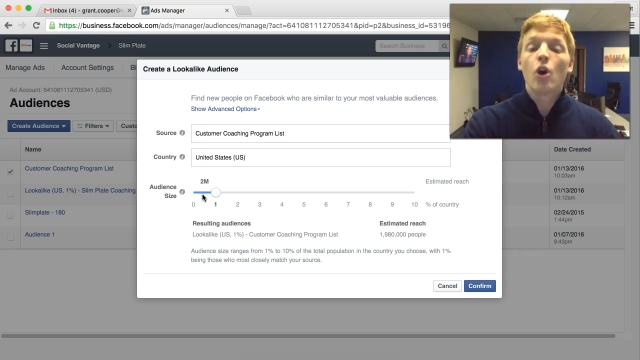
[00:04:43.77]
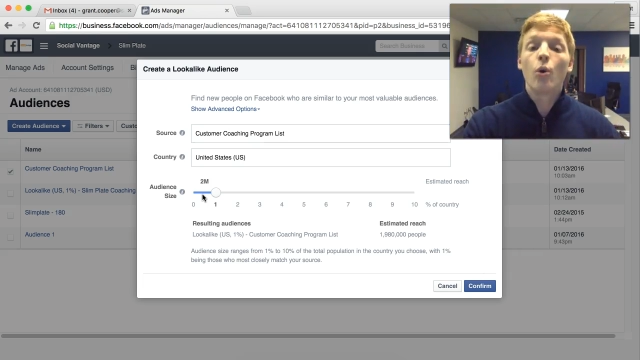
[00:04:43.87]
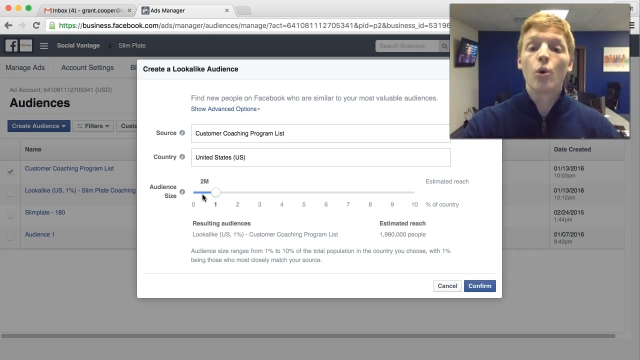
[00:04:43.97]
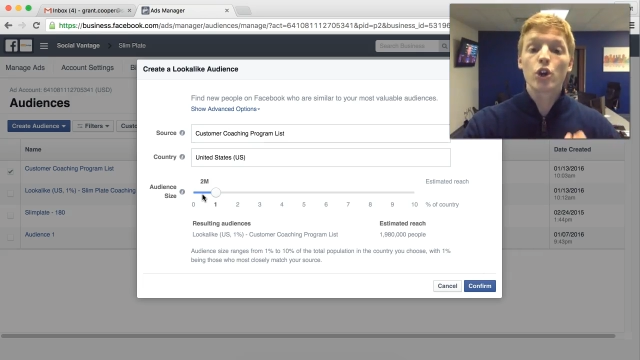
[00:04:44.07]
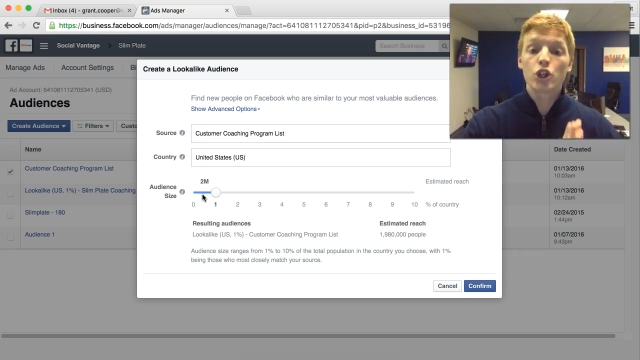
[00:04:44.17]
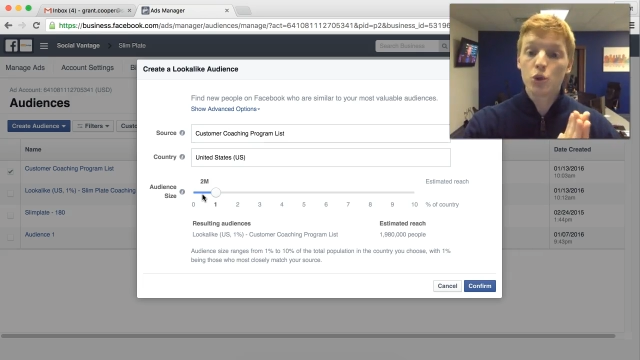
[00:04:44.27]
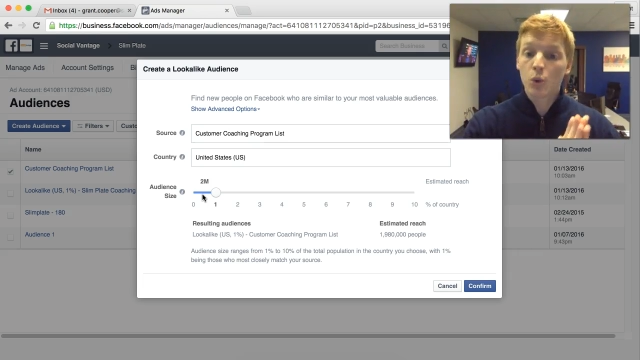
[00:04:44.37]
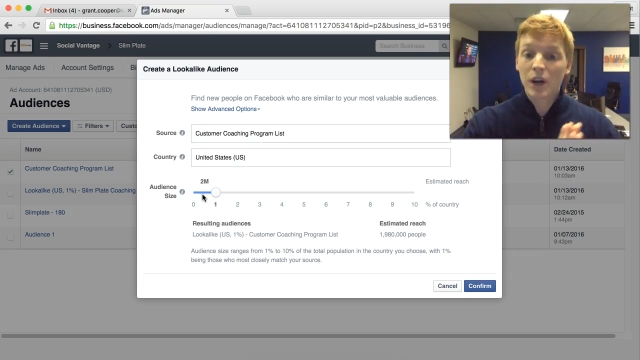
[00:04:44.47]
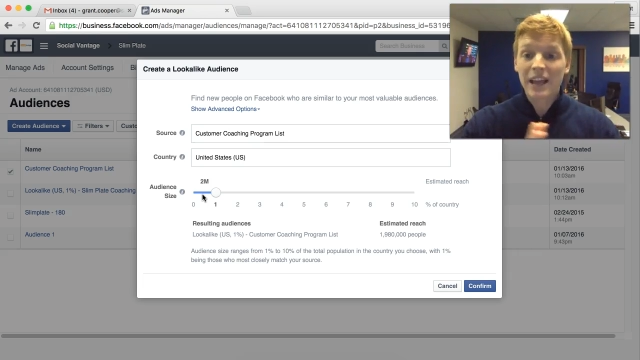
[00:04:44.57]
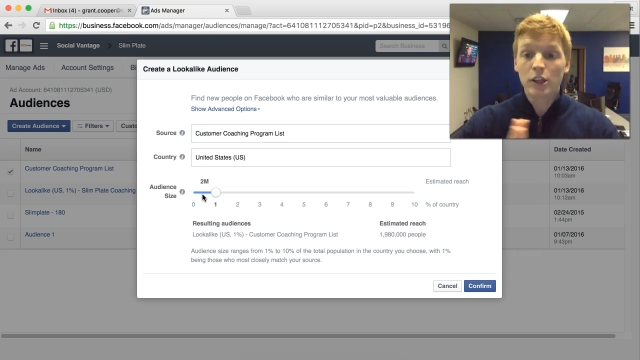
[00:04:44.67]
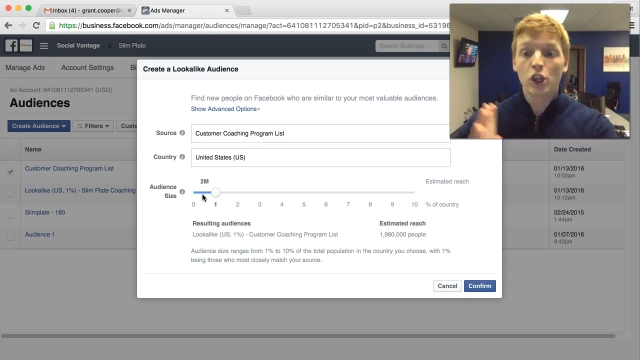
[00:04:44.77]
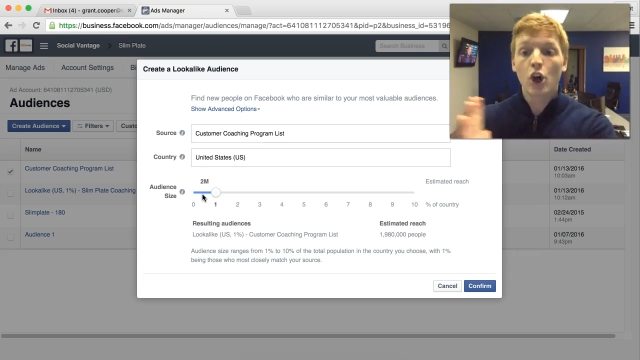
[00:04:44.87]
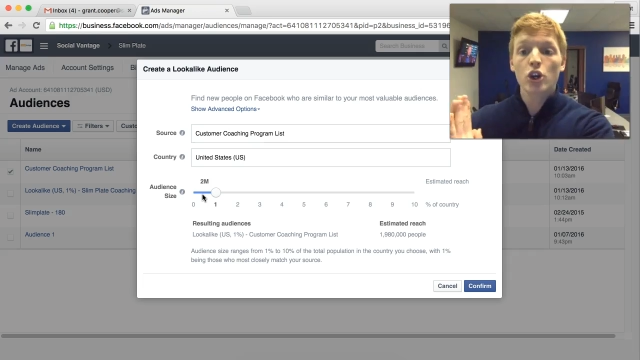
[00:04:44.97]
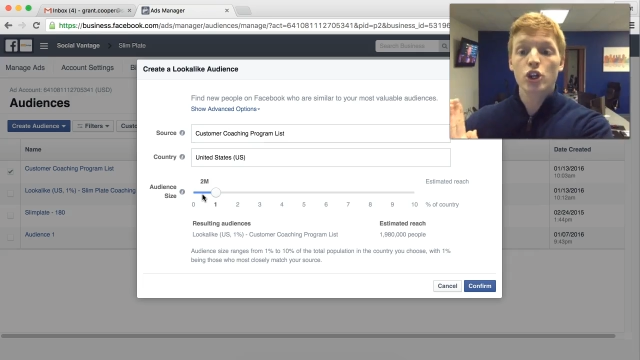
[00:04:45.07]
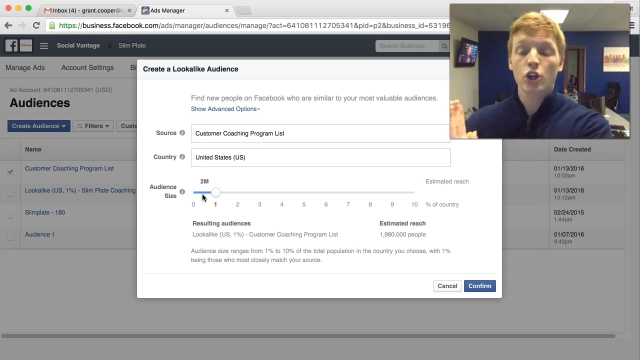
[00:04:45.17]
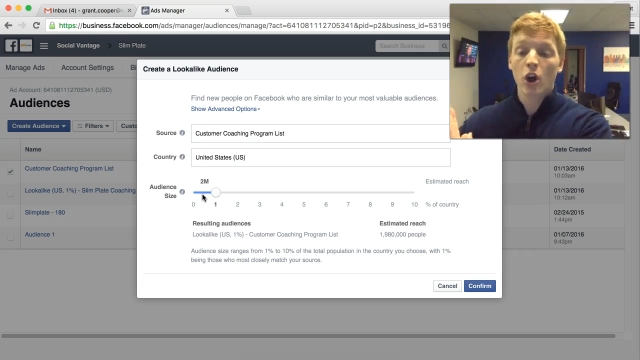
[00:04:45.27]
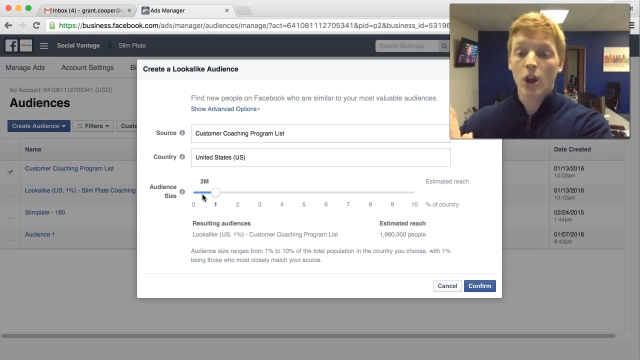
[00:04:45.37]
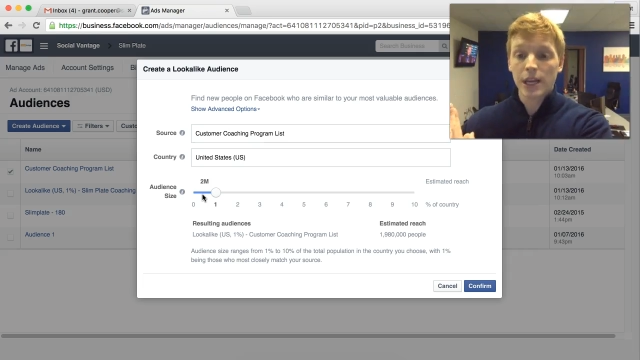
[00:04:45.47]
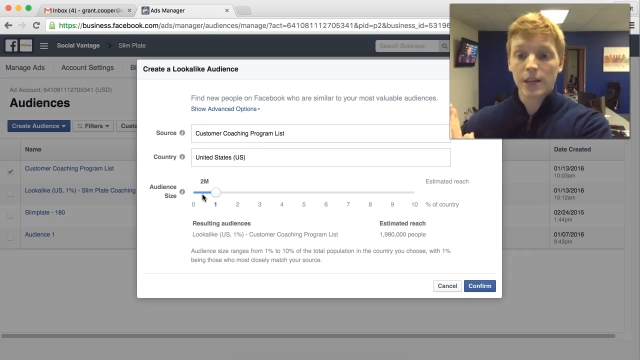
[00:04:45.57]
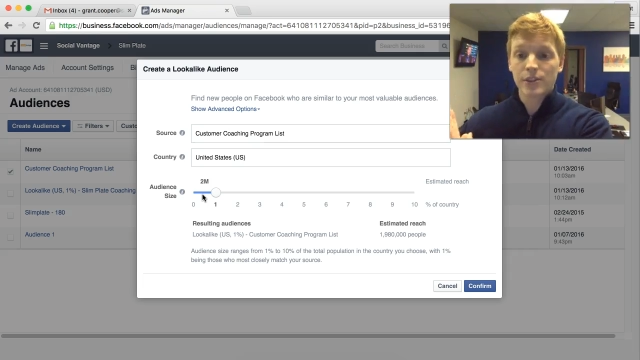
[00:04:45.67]
or do you want a larger
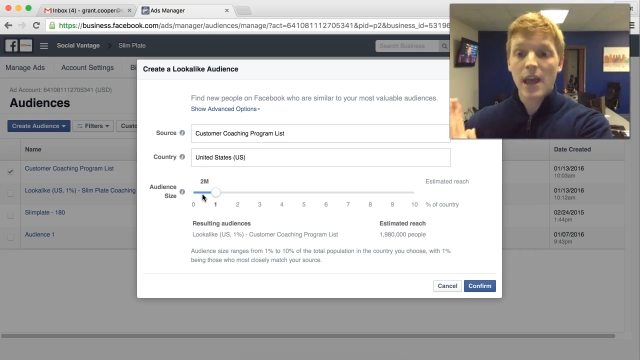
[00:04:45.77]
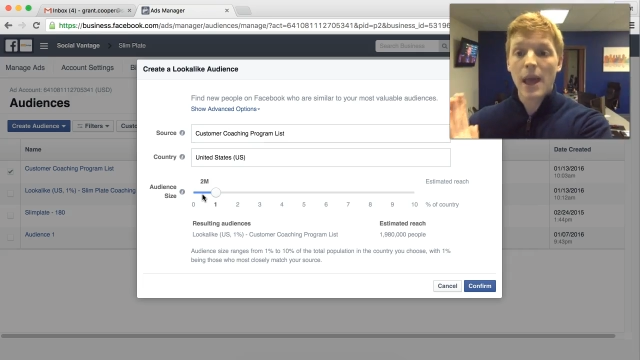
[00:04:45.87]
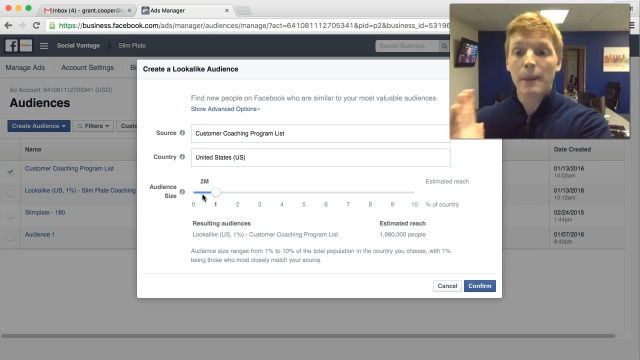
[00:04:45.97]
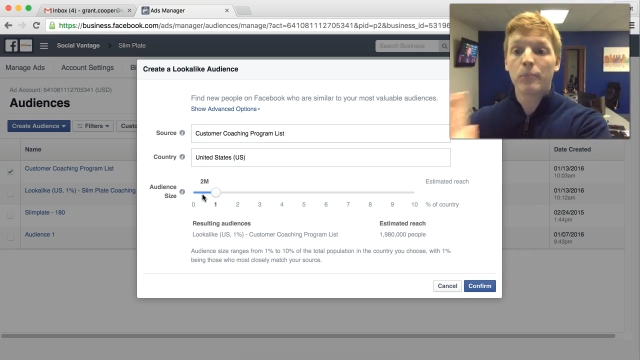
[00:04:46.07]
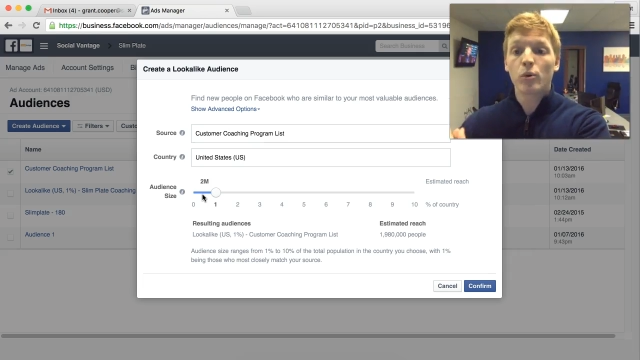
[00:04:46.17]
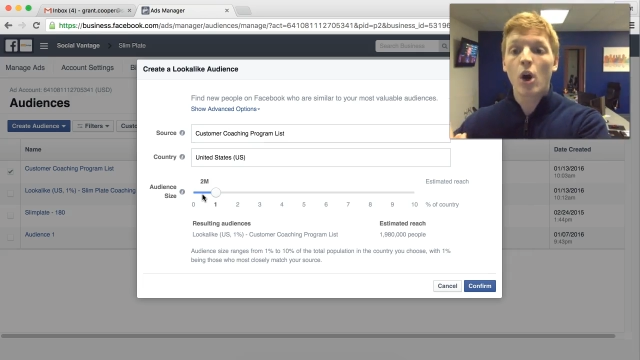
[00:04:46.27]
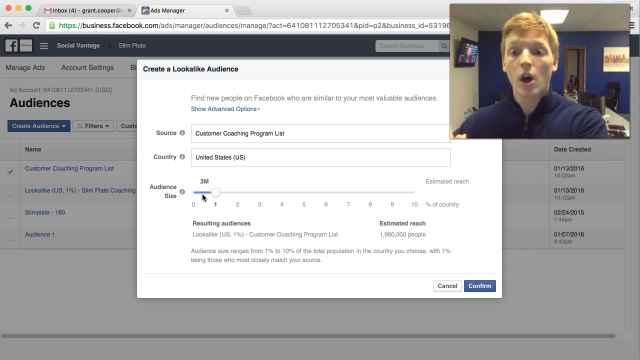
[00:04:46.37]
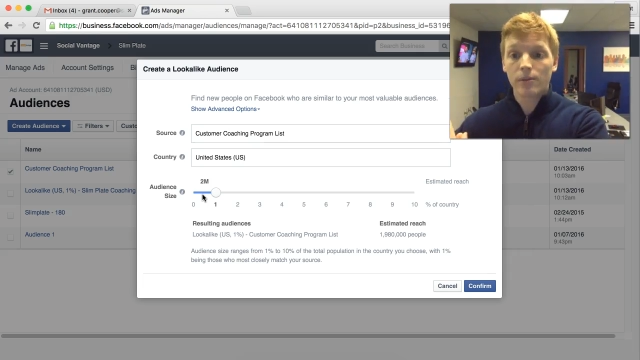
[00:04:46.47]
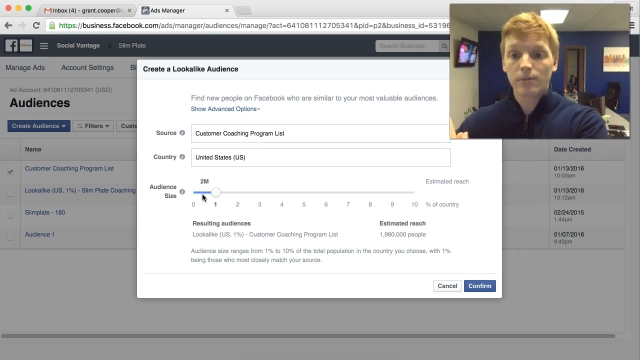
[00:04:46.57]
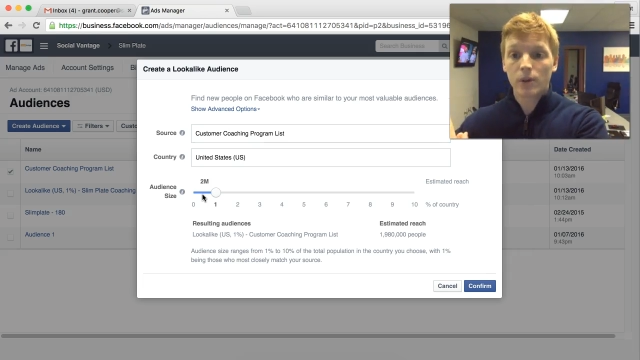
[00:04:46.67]
audience and broad?